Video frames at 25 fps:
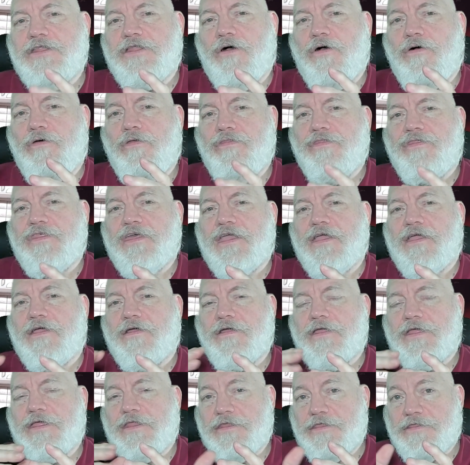on there
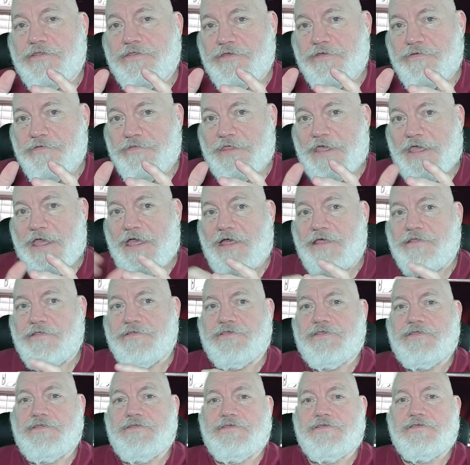in the
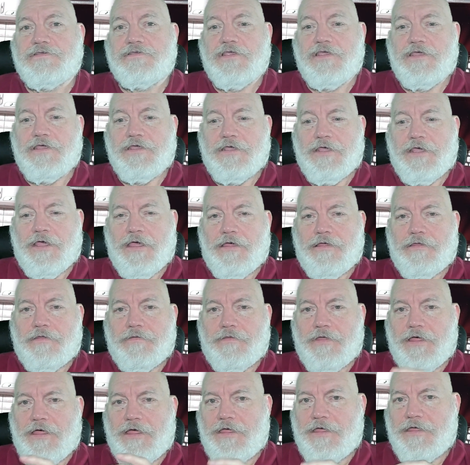2000s.
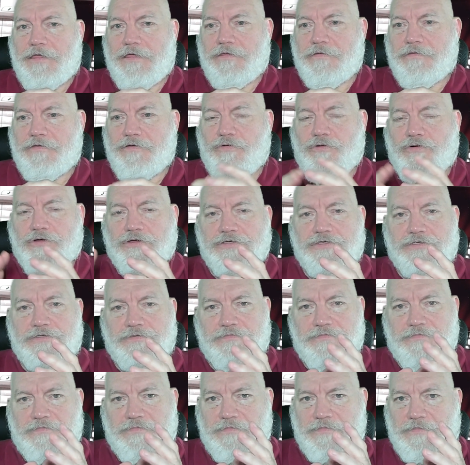Of course,
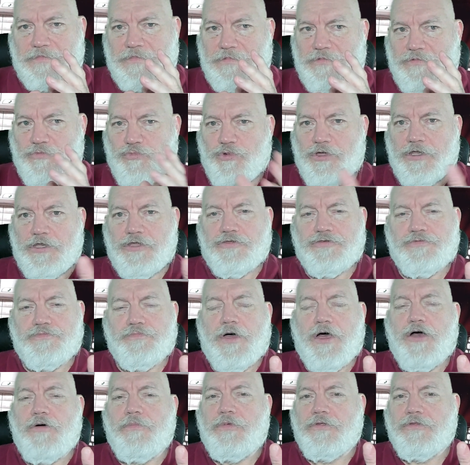Windows
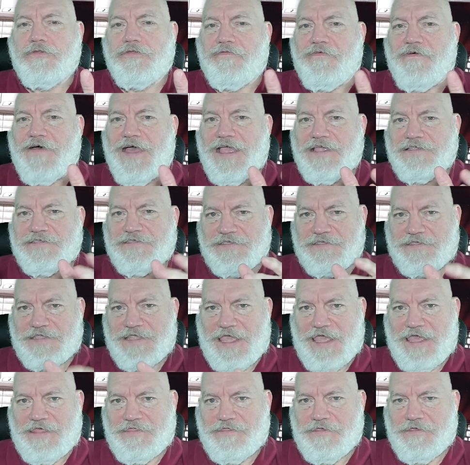mobile devices
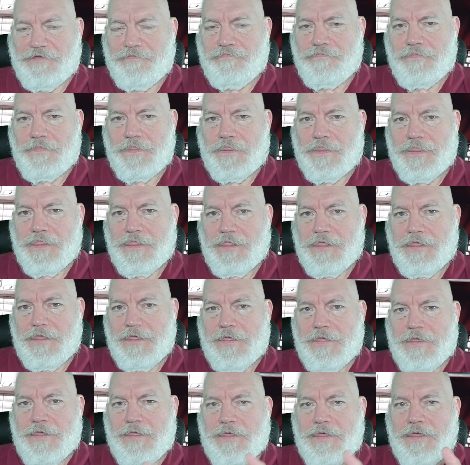had them,
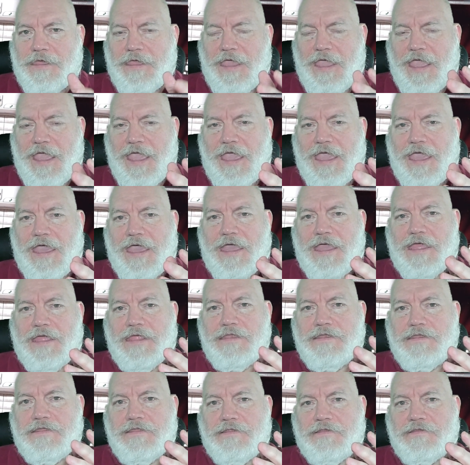
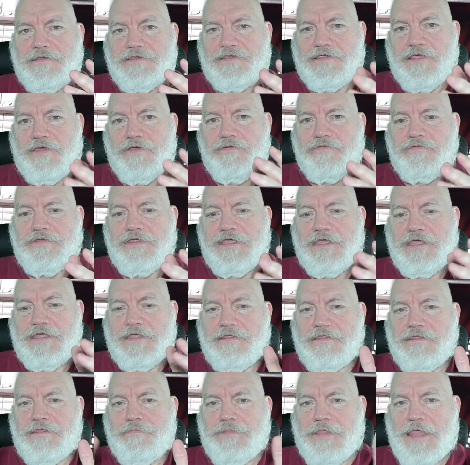and so did
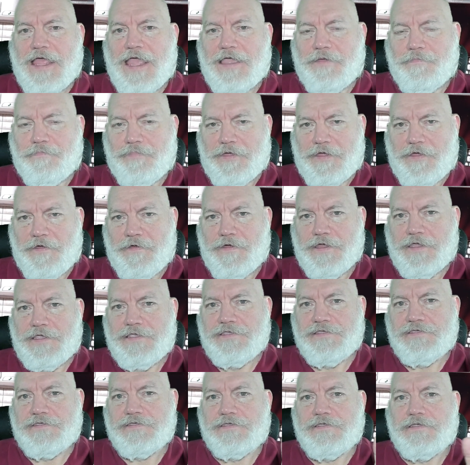the
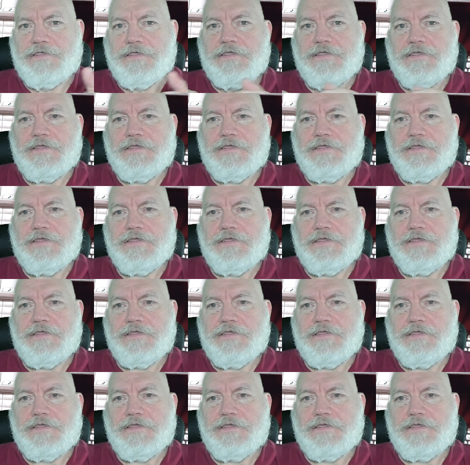Blackberries.